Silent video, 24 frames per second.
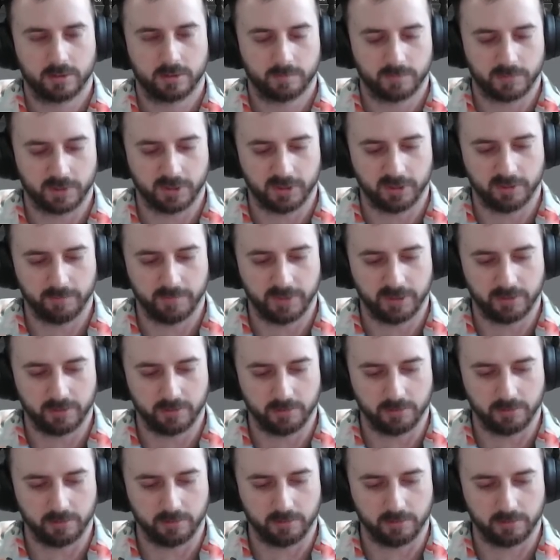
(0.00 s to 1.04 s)

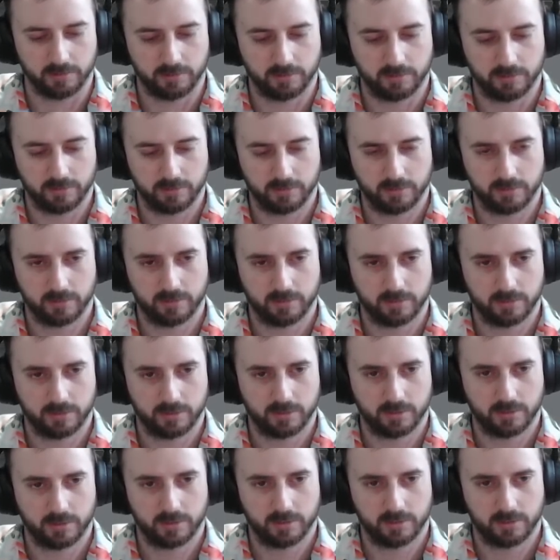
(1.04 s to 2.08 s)
Polymaker
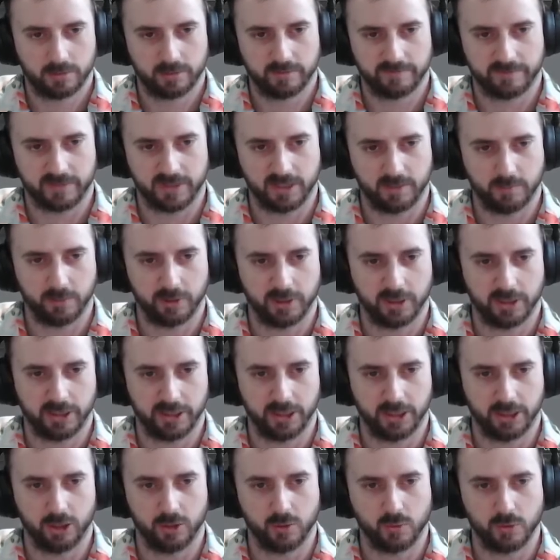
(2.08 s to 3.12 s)

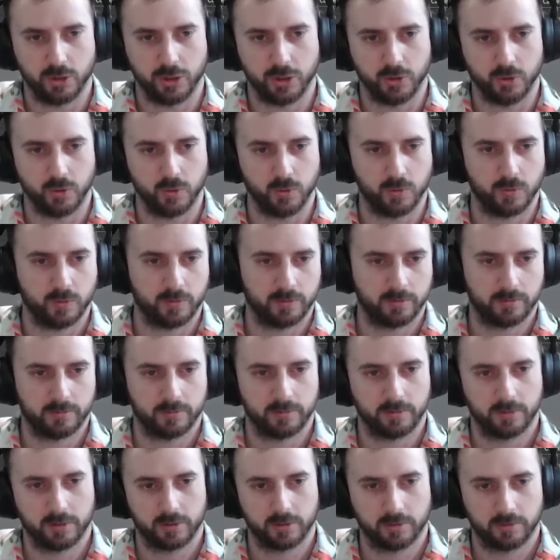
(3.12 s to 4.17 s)
Fiberon logo. I
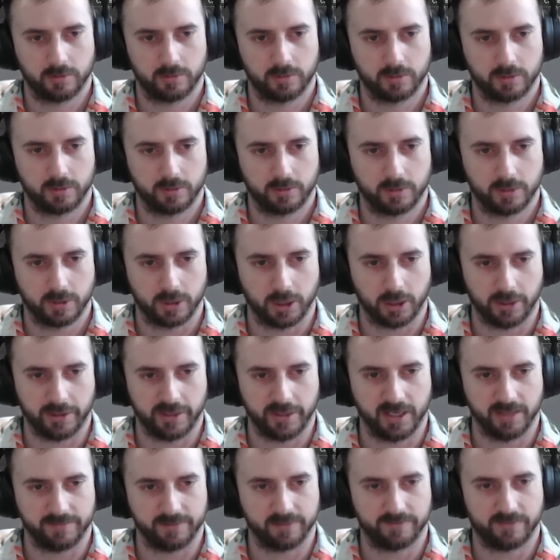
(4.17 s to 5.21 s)
already
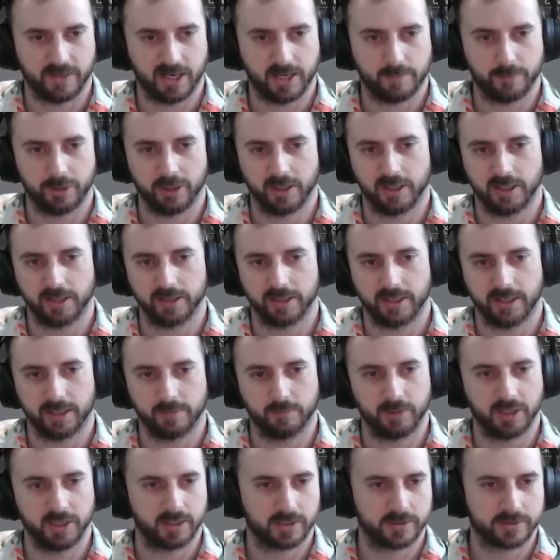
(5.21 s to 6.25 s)
have a Fiberon
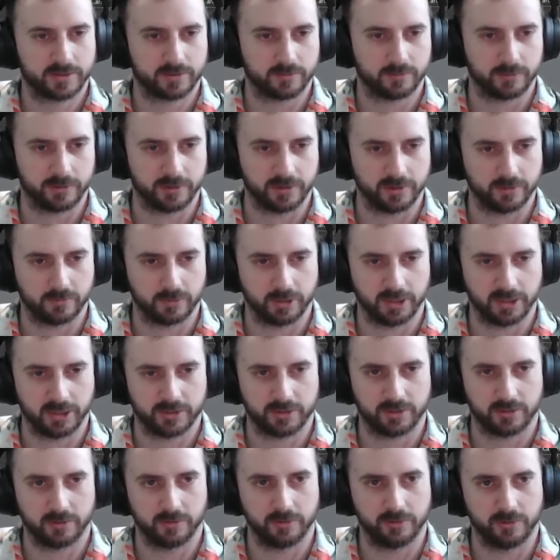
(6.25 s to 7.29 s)
Lightbox, which is what I
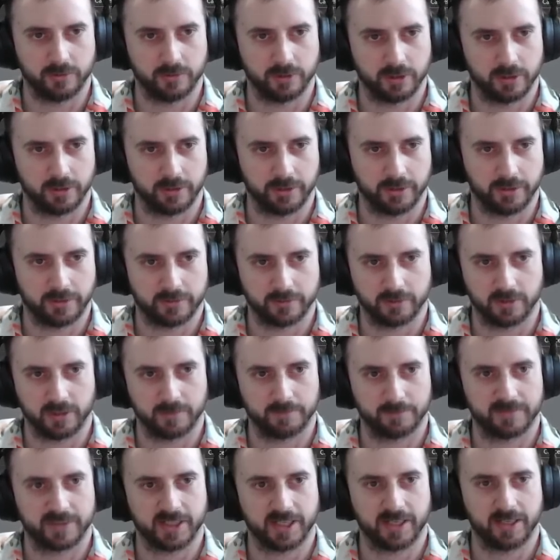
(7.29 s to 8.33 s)
showed you earlier. So
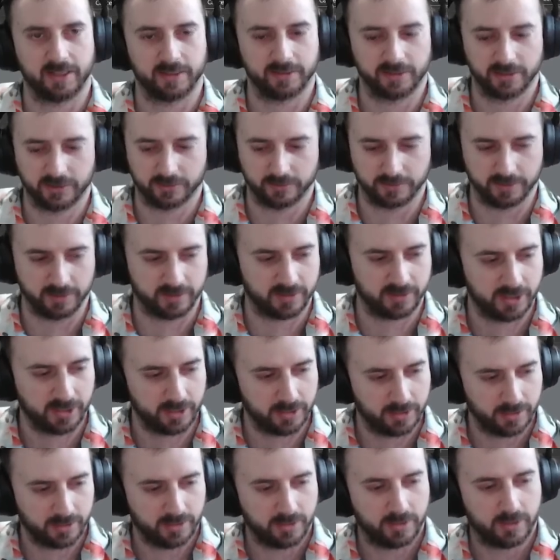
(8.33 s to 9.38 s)
I'm titling this one
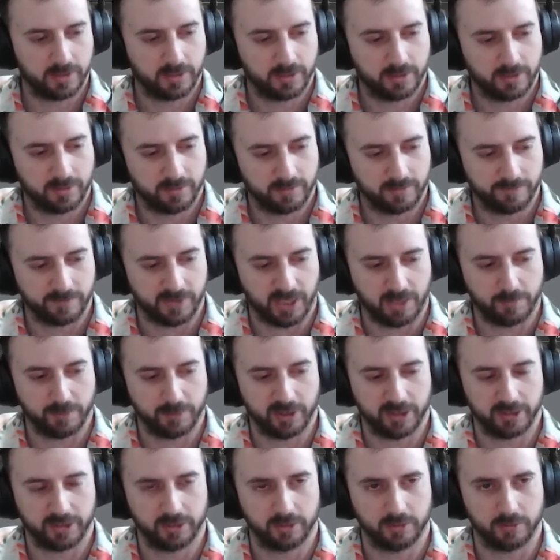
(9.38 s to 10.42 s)

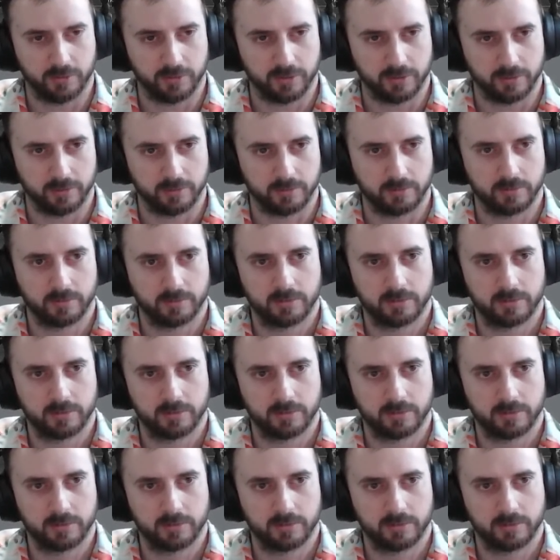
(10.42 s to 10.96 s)
Fiberon logo.